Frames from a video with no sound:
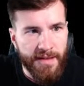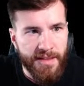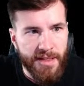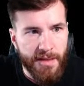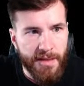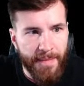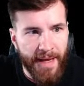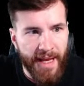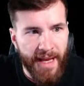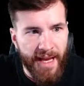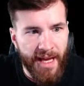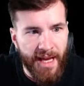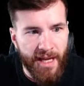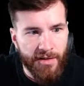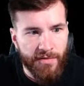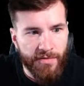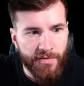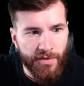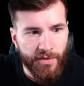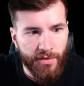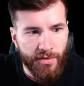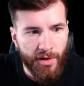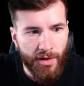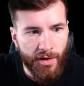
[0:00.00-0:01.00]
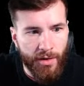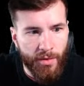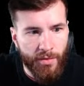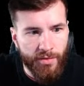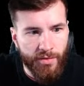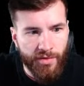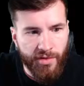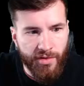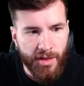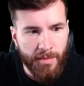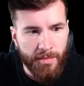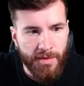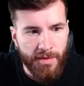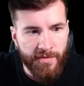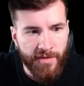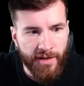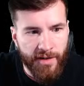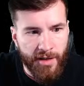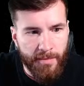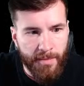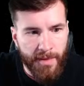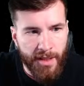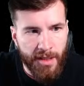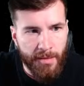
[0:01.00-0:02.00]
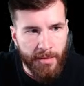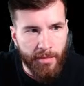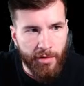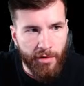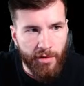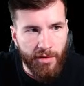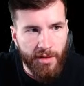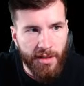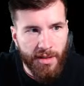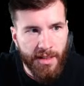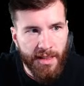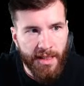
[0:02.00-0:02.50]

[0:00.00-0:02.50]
demand for loans is going to be very minimal.